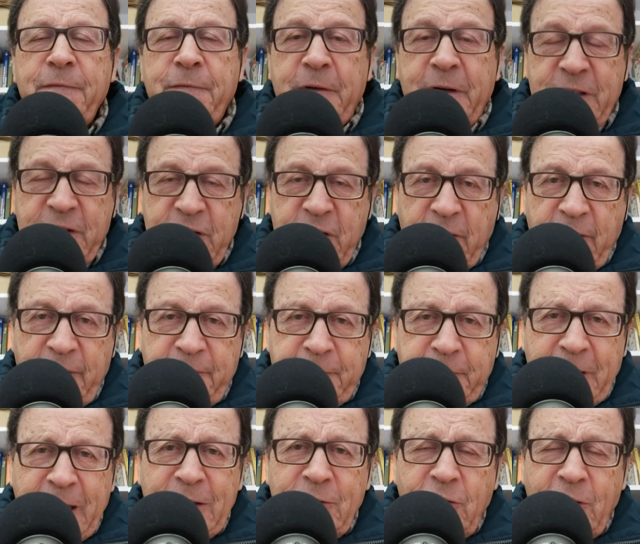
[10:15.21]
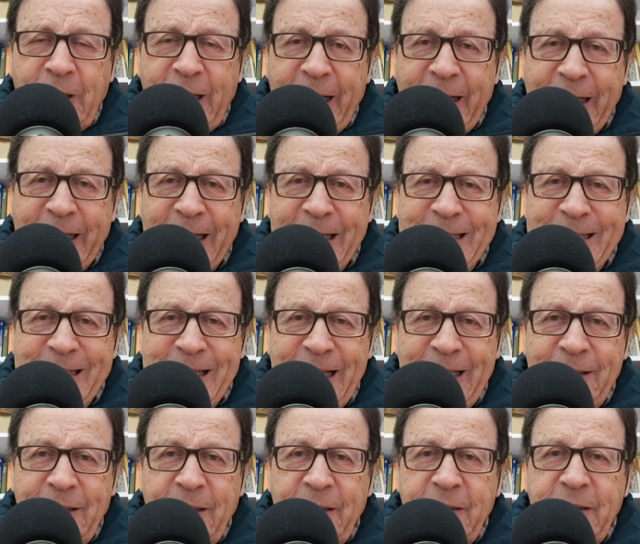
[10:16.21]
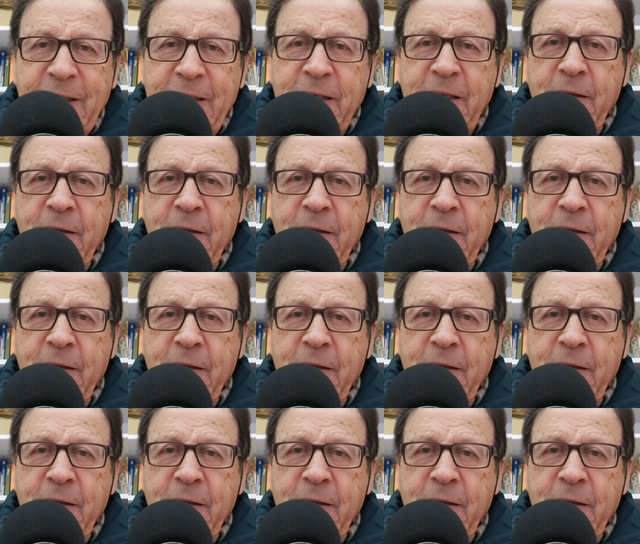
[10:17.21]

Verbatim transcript: First, the referendum, like I said,